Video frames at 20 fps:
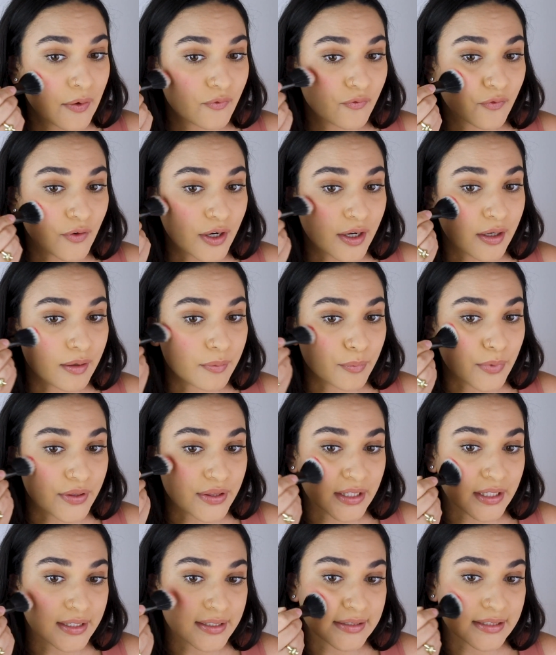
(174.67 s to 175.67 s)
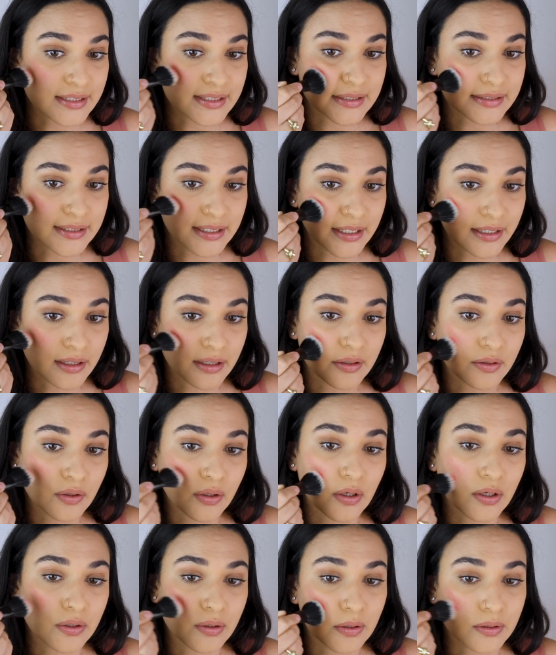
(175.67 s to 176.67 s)
from the existing
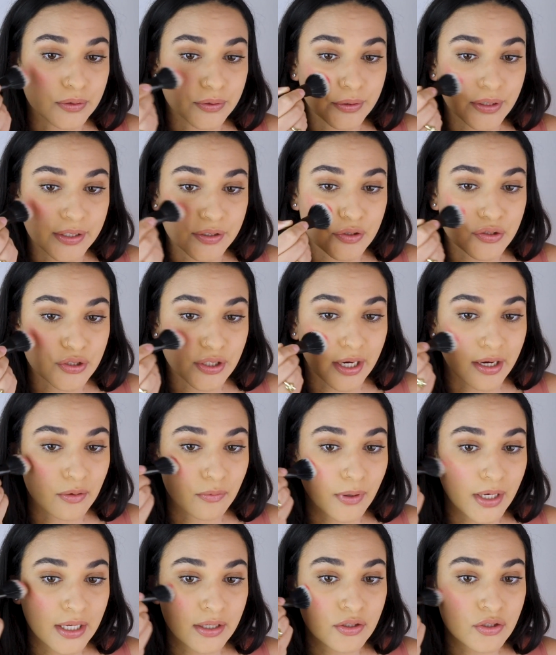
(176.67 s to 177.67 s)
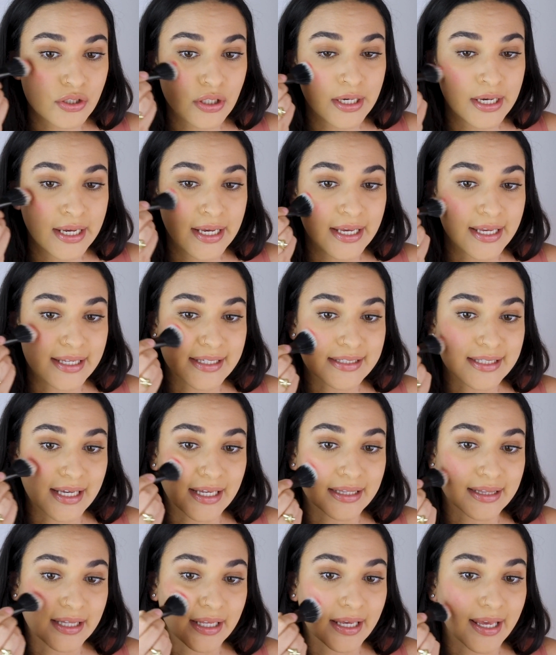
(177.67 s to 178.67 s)
color and shade range, is
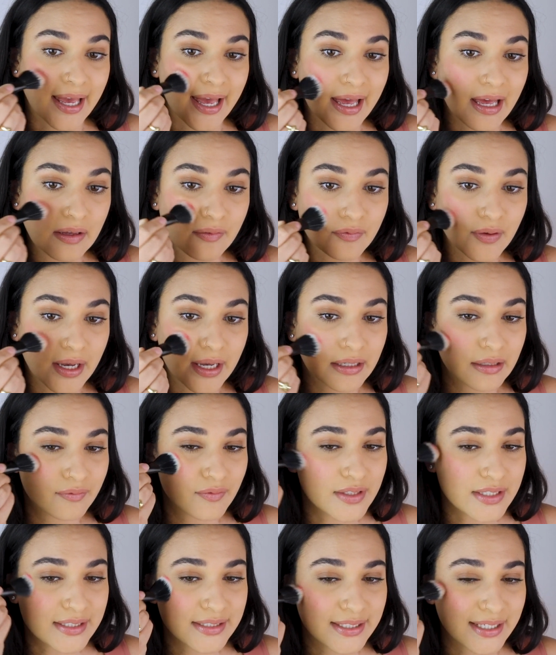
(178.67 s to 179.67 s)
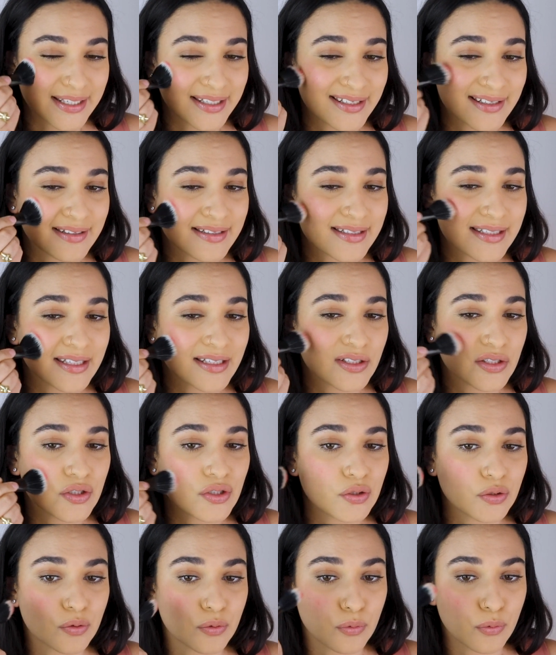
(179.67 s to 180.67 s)
that they have kind of this tendency
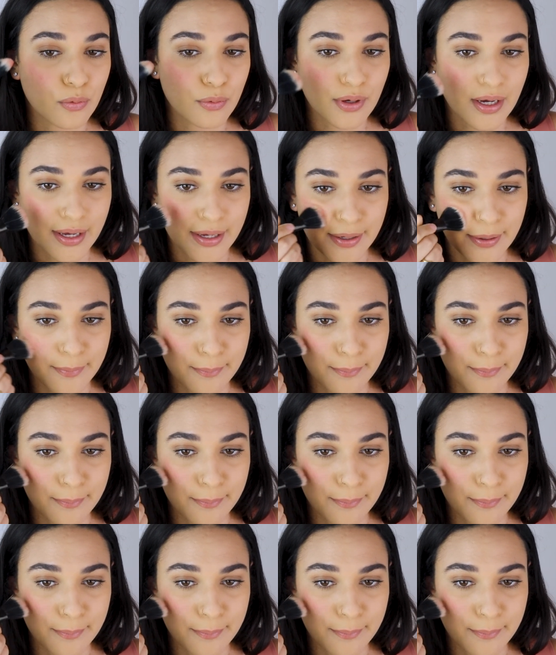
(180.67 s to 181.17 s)
to